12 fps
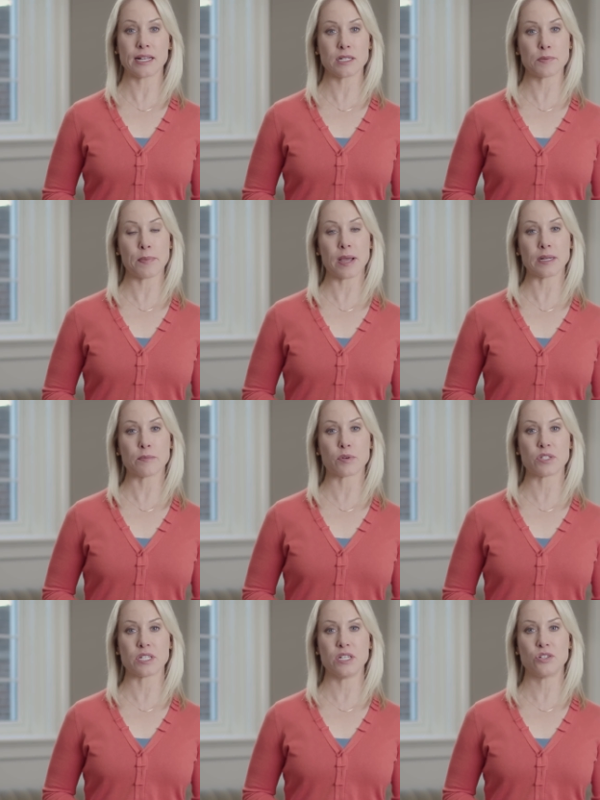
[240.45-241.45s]
and spine
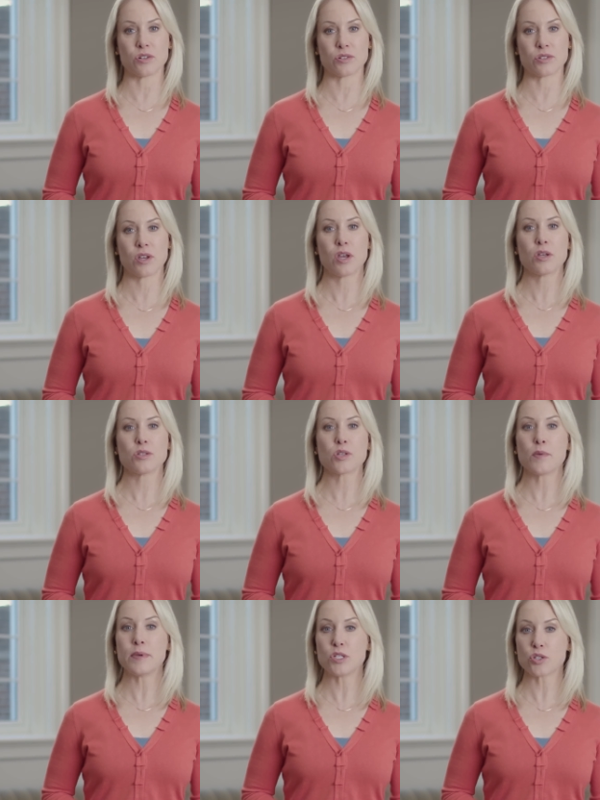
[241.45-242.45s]
procedures,
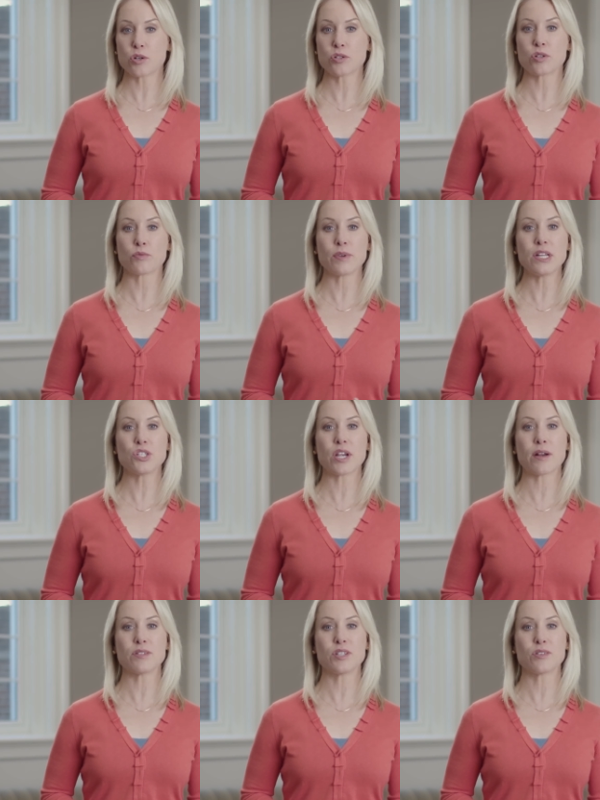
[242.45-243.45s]
so be sure to reach
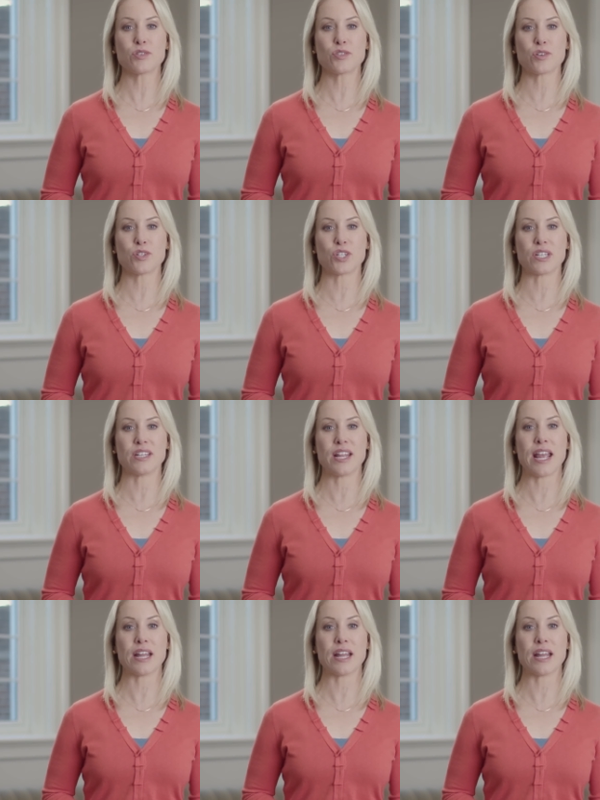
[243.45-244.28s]
out to your surgeon